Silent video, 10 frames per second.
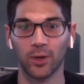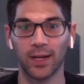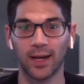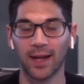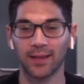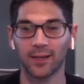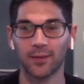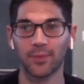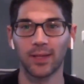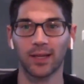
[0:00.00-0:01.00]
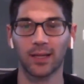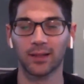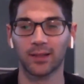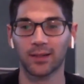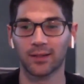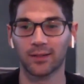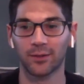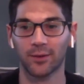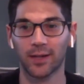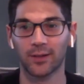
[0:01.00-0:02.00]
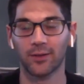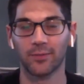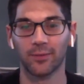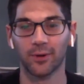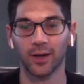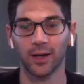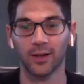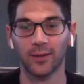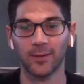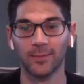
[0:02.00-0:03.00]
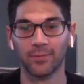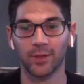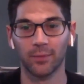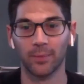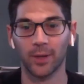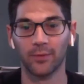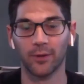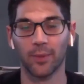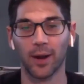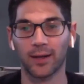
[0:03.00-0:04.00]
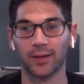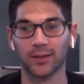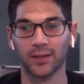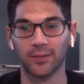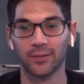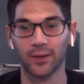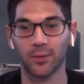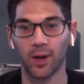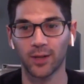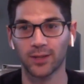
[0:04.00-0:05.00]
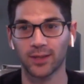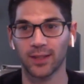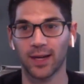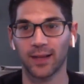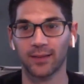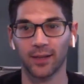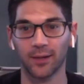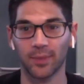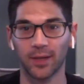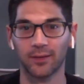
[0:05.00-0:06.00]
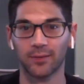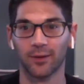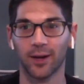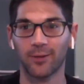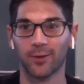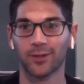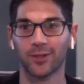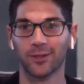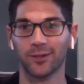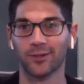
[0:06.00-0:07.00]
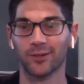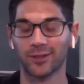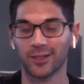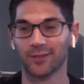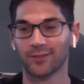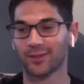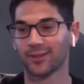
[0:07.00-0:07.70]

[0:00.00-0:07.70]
working in hand therapy, the clinic director for their Bellevue practice of Washington hand therapy. Ray, why don't you introduce yourself?